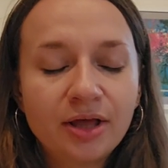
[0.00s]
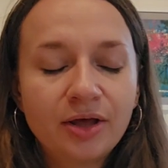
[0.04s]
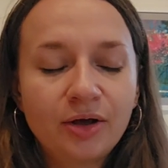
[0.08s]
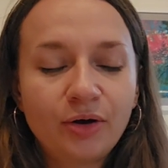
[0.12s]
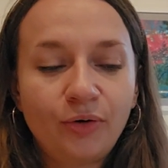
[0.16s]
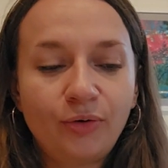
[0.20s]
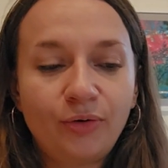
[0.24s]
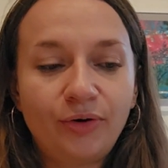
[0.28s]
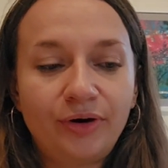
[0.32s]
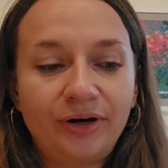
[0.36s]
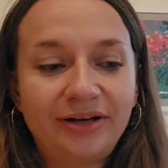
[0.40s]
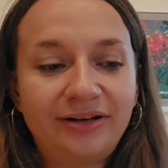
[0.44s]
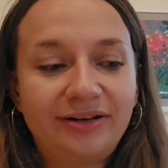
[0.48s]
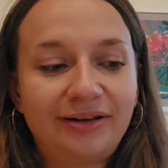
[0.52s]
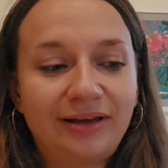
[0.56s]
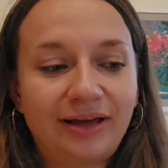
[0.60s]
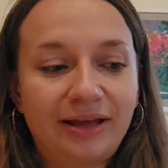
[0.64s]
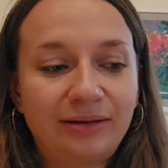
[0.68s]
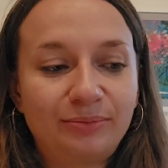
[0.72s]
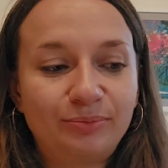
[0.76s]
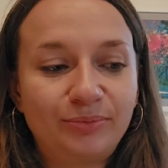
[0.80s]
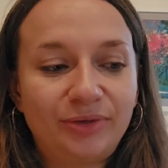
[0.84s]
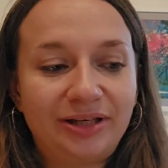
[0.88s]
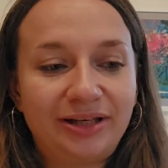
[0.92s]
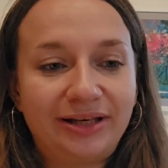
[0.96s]
or it
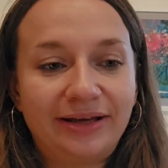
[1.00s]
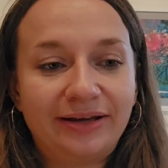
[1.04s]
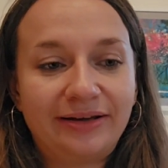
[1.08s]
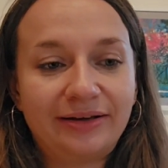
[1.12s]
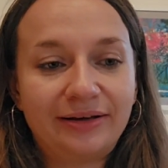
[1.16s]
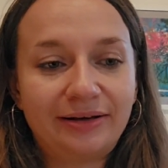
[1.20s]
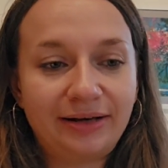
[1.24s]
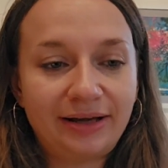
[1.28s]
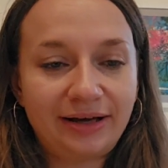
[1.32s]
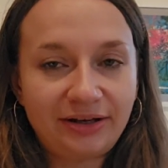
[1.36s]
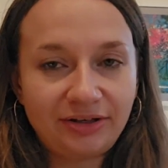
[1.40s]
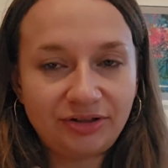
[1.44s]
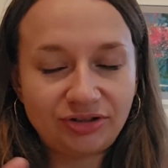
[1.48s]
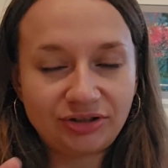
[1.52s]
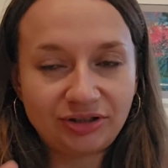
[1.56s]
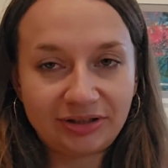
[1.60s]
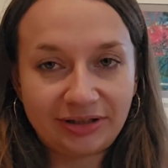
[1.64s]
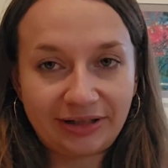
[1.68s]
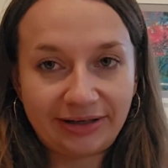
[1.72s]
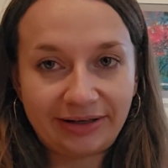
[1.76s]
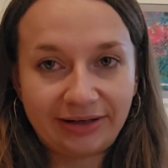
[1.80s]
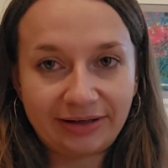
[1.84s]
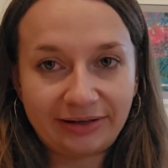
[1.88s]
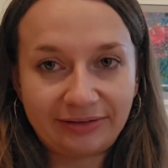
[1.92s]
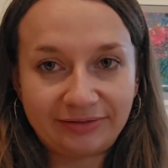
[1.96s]
can be like a larger,
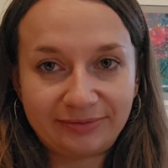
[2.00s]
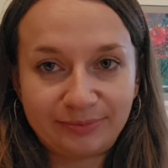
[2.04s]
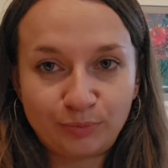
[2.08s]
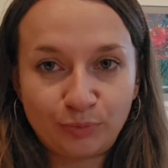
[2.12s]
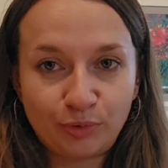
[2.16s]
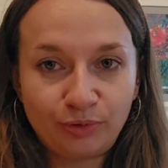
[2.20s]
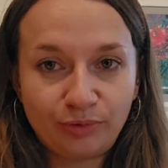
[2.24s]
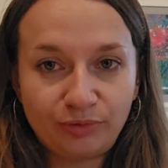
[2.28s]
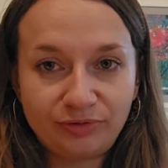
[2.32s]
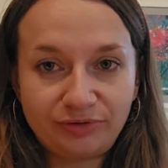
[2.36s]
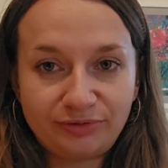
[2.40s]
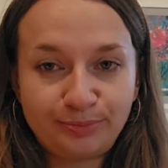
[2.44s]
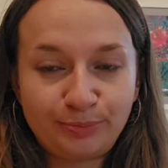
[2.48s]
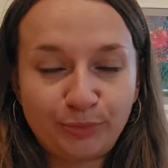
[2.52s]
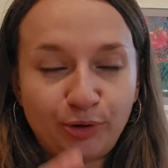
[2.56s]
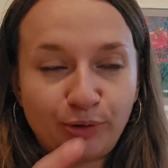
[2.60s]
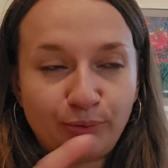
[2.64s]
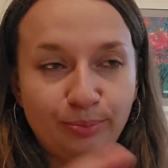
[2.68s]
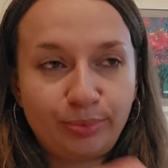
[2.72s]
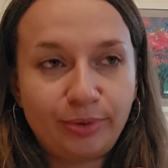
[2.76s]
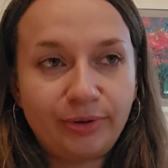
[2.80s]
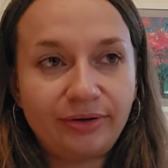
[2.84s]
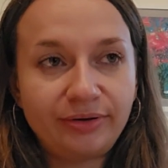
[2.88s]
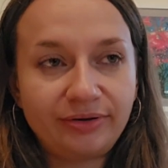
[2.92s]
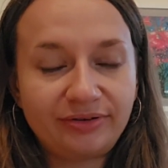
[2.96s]
like a small
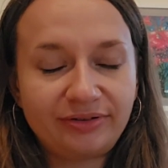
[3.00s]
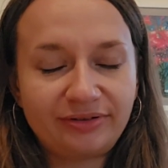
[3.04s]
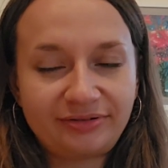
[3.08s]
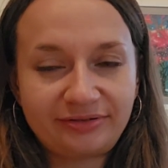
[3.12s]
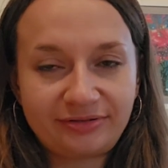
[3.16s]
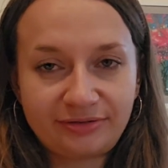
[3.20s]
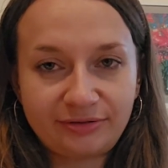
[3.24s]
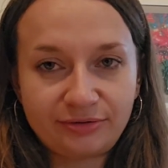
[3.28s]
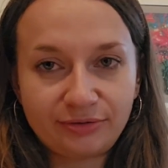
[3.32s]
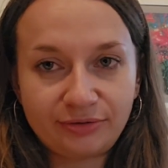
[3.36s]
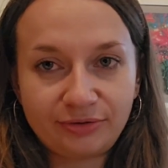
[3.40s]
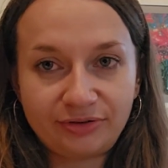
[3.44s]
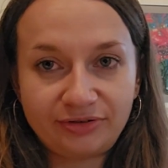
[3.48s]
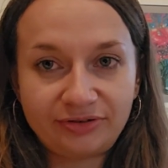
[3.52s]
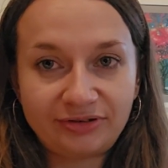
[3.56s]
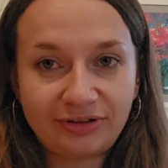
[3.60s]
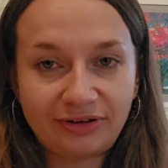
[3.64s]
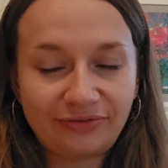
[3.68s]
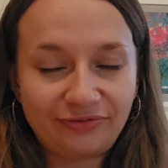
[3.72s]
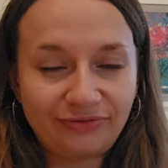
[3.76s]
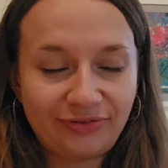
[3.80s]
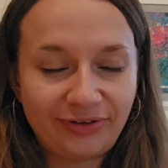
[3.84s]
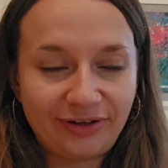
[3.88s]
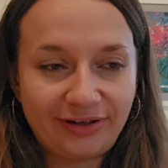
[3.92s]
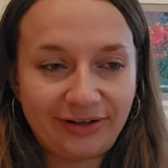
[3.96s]
box or
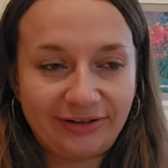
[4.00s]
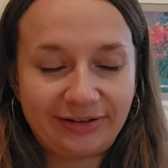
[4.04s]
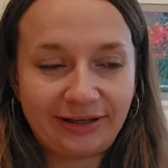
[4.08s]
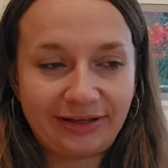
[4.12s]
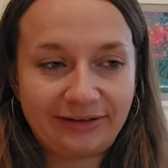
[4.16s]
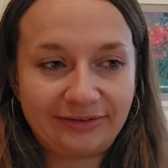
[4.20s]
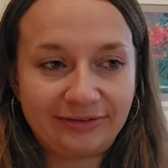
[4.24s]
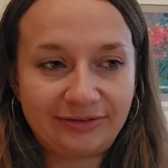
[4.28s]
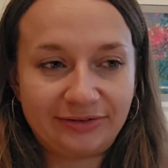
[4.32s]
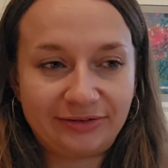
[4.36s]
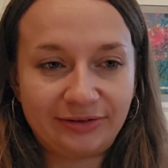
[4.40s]
something that